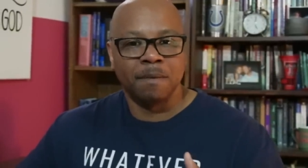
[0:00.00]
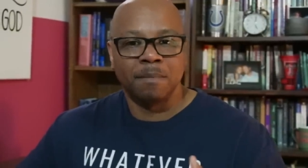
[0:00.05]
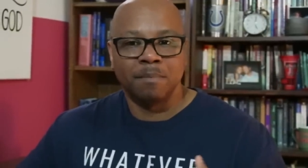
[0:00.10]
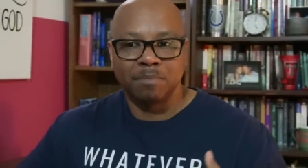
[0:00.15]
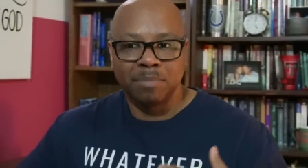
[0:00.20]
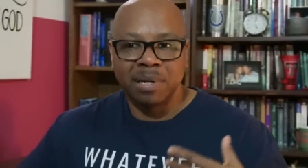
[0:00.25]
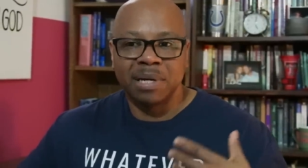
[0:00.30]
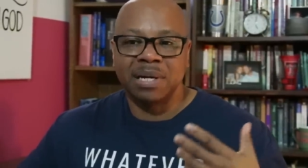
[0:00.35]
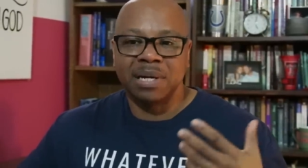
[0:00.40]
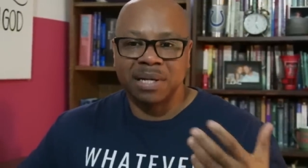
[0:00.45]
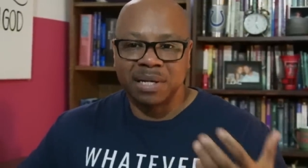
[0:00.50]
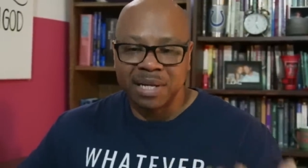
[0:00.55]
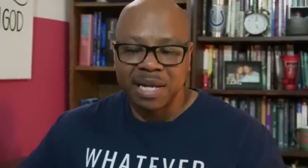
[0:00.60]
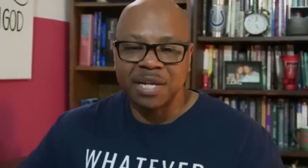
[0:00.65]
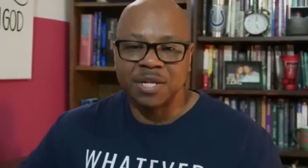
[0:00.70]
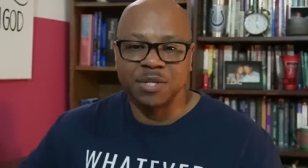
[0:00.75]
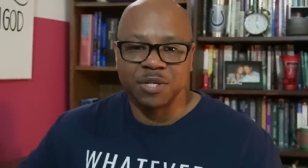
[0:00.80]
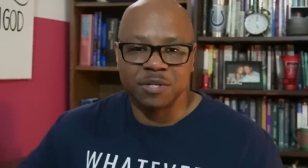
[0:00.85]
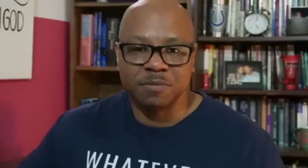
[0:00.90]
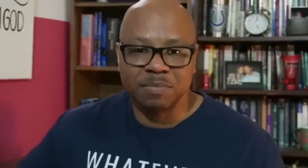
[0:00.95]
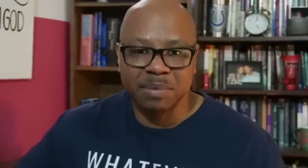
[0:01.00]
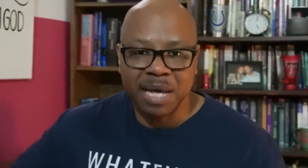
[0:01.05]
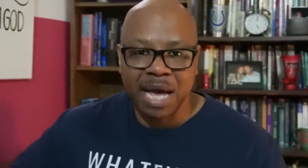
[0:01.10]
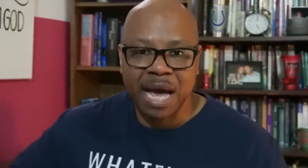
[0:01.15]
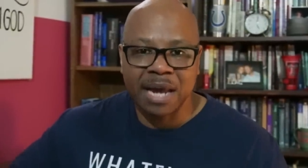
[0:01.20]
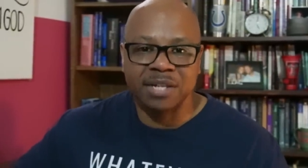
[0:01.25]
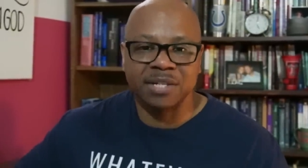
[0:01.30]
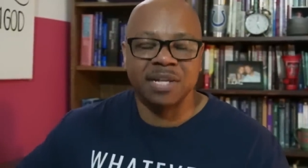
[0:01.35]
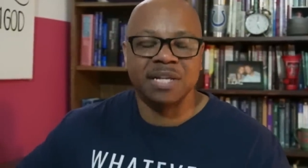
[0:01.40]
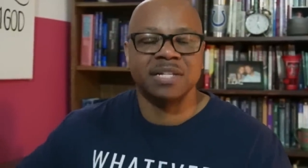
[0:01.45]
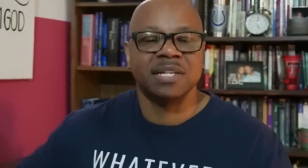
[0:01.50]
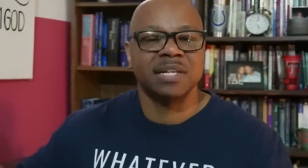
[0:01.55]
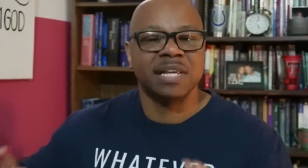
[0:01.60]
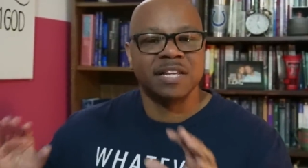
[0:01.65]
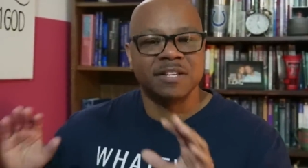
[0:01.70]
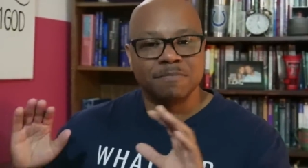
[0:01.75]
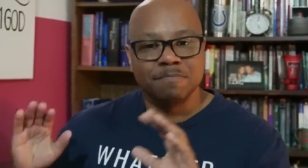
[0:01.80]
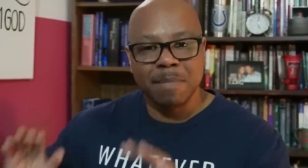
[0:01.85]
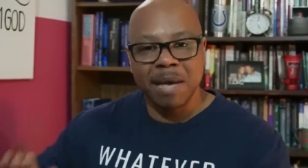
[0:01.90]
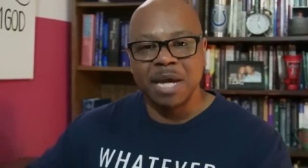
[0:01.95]
But let's just be honest. Let's
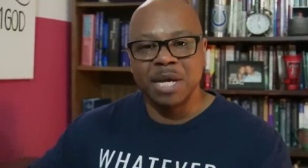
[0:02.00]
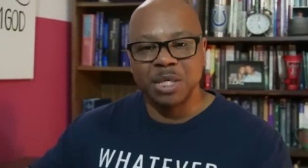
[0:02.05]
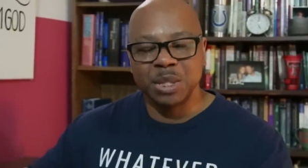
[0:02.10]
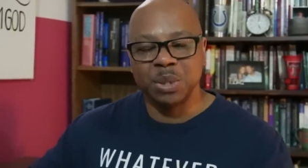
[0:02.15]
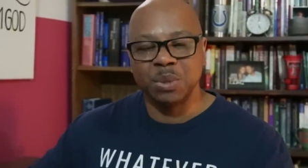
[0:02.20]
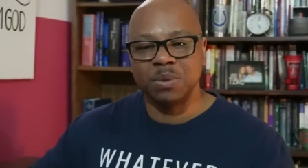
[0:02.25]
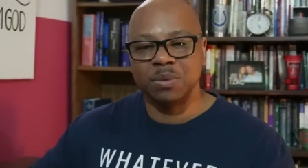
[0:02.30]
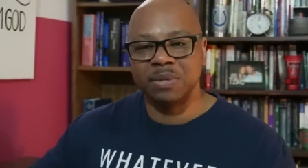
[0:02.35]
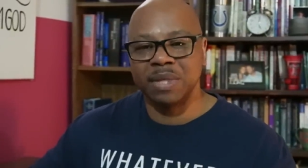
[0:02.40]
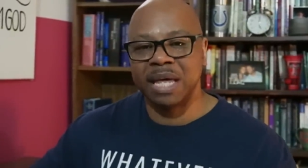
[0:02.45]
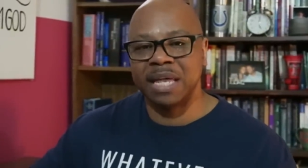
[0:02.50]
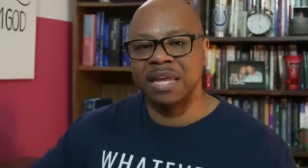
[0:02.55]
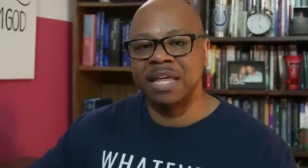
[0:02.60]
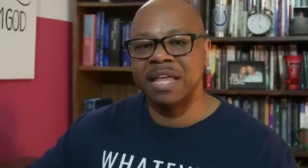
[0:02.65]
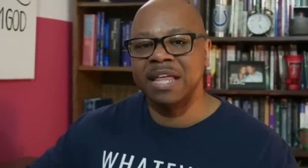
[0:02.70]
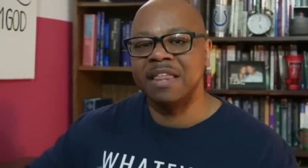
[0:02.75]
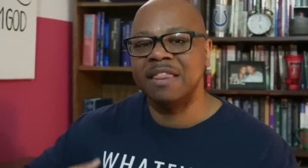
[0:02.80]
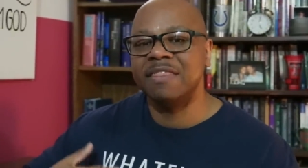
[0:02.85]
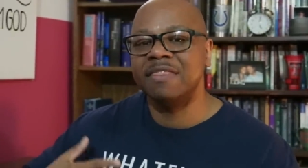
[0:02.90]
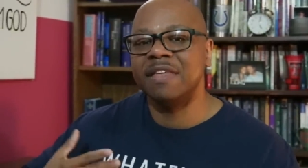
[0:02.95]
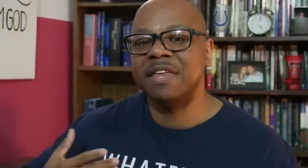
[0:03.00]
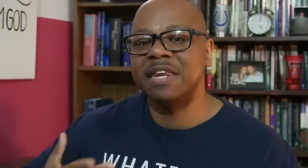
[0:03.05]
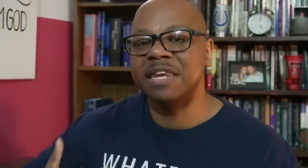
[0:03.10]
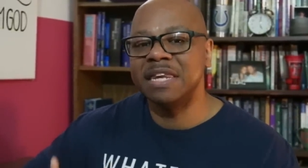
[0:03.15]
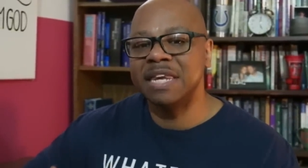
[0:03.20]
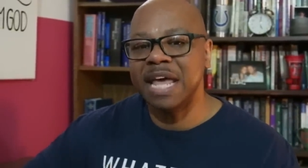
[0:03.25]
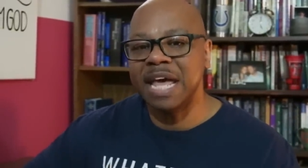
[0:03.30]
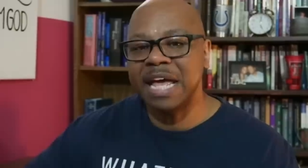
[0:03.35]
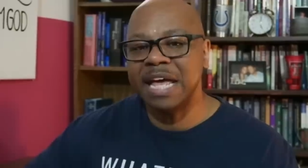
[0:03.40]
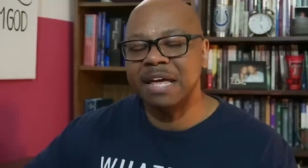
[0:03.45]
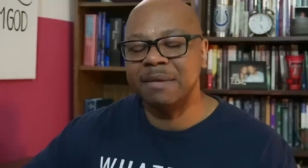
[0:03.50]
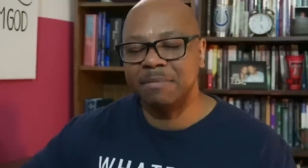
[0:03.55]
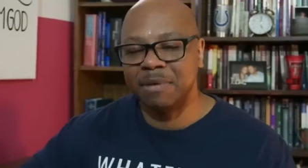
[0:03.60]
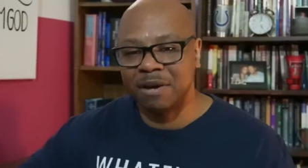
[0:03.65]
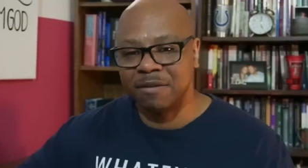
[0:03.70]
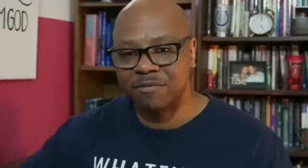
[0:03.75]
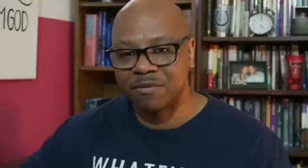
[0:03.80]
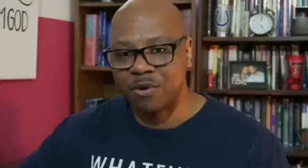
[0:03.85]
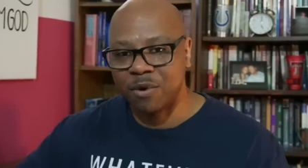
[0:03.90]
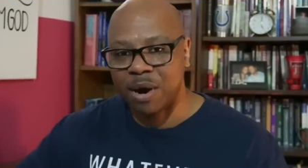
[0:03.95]
let's make sure that the name
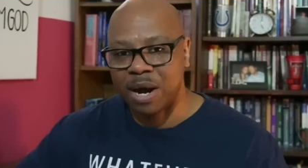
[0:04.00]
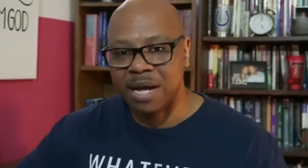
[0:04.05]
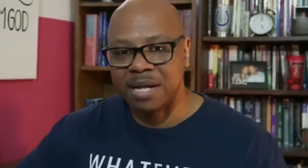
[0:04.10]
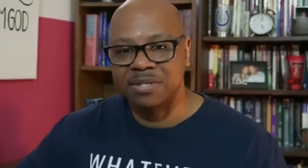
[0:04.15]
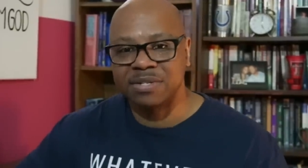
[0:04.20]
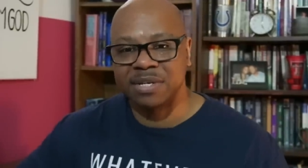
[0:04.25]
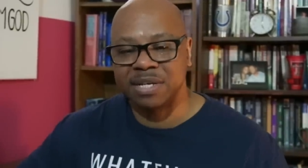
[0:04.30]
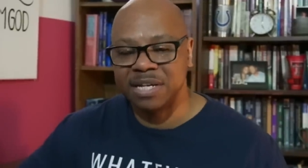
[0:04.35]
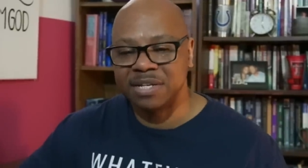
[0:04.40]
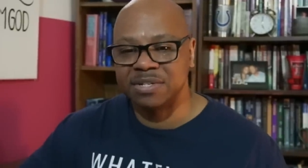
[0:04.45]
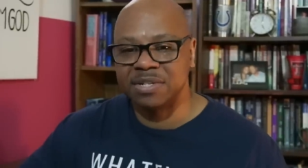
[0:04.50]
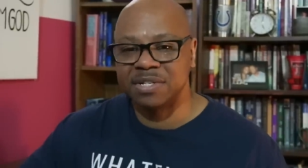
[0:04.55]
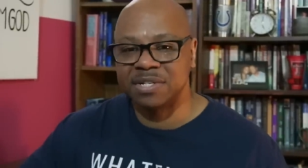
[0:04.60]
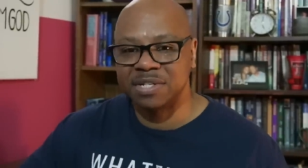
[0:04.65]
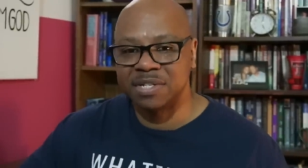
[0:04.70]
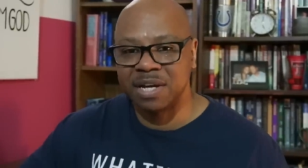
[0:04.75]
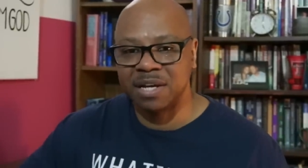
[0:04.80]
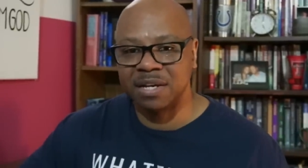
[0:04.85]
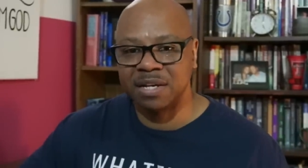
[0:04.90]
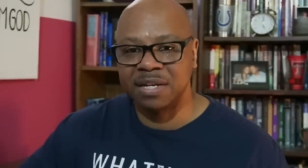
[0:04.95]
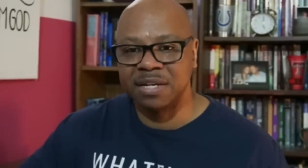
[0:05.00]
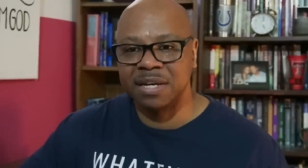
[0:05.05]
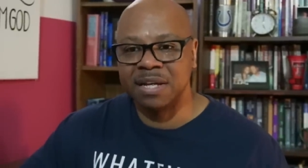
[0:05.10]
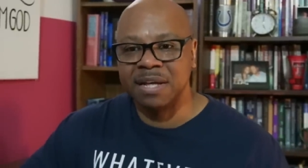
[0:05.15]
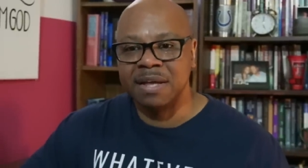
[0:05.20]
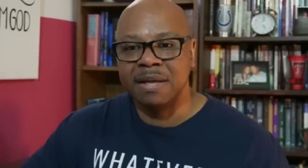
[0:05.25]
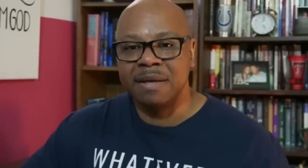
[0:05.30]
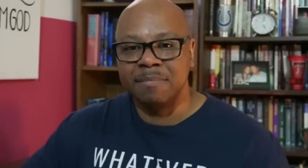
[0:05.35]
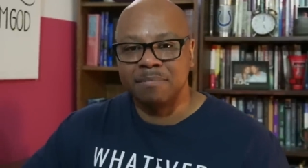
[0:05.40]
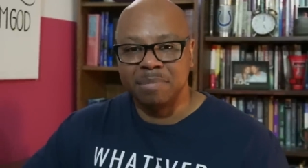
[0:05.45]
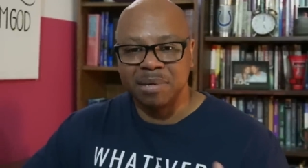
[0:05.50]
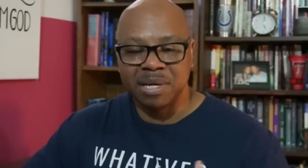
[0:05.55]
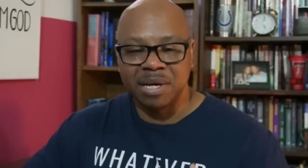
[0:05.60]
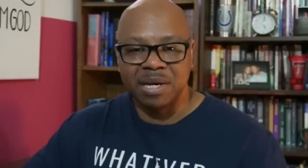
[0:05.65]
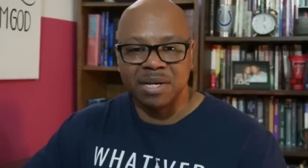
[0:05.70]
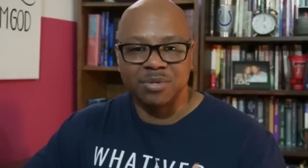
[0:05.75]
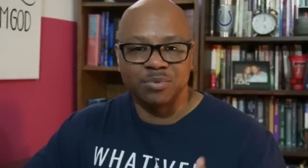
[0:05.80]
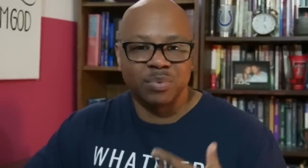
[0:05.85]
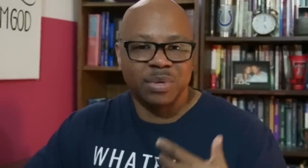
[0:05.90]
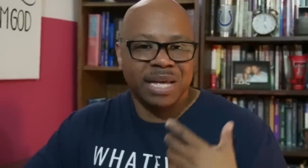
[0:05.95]
of Christ isn't sullied
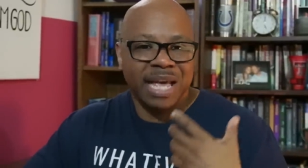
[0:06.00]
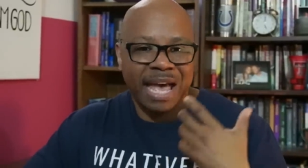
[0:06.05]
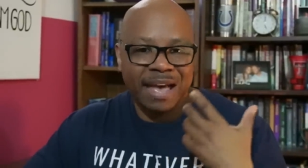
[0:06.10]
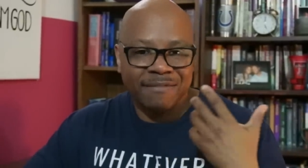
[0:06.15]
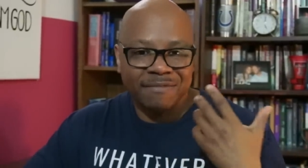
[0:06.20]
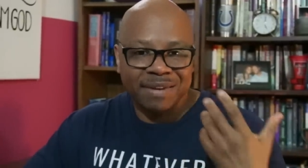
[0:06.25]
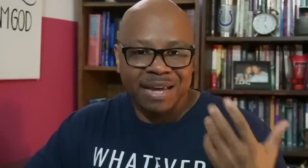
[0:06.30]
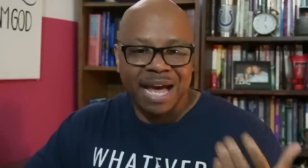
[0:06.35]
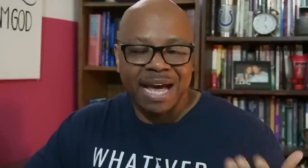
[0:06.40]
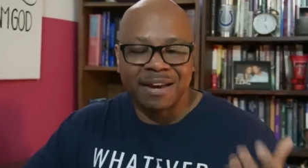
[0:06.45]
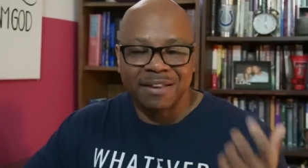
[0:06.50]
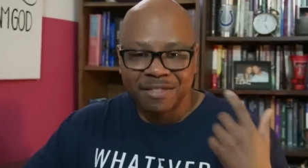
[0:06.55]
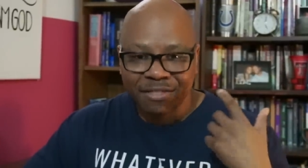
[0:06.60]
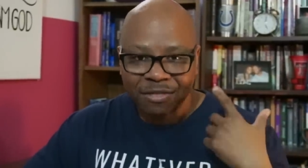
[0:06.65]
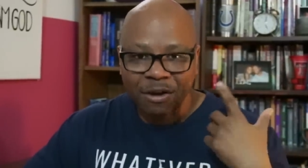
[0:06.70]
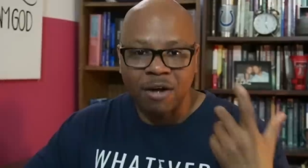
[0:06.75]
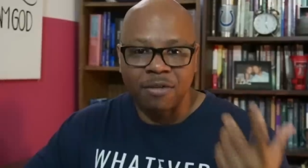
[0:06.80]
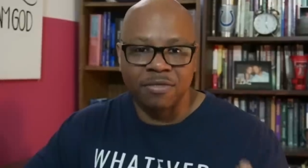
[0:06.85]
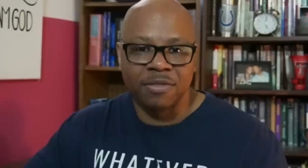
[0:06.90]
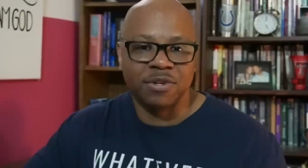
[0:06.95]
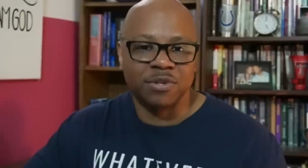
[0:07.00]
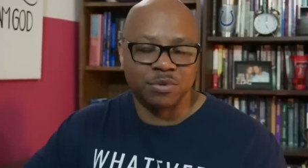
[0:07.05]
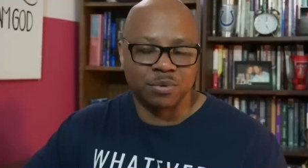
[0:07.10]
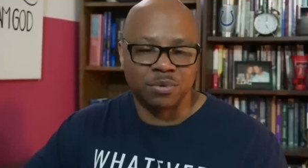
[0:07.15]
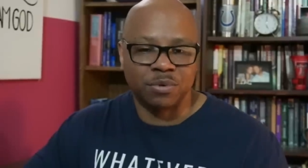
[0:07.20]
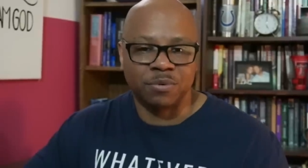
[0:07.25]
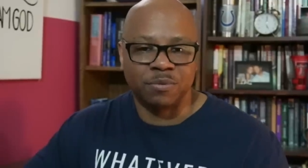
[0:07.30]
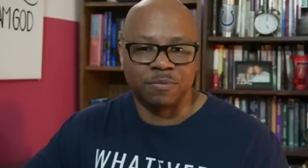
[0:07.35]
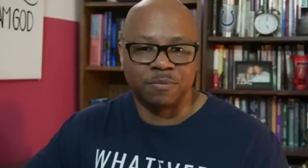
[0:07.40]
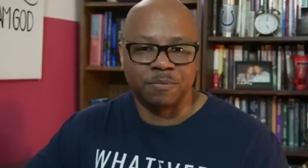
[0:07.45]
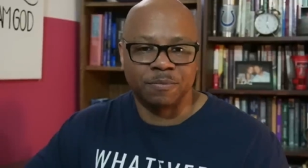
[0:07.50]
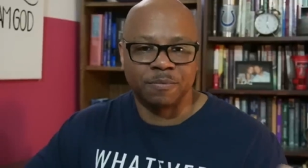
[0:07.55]
because we have not thought this through.